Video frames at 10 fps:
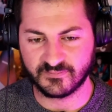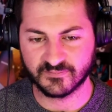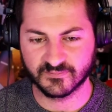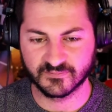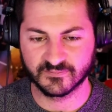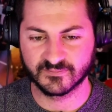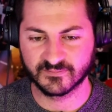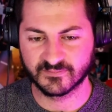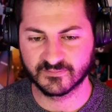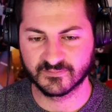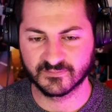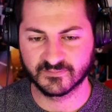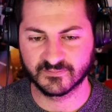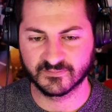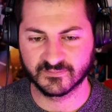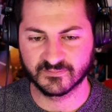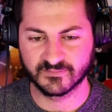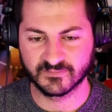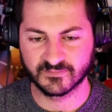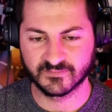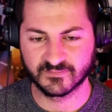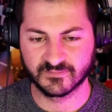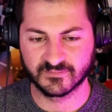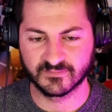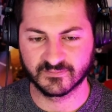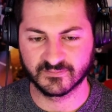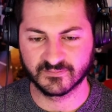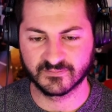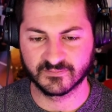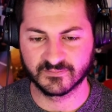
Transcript: [no speech]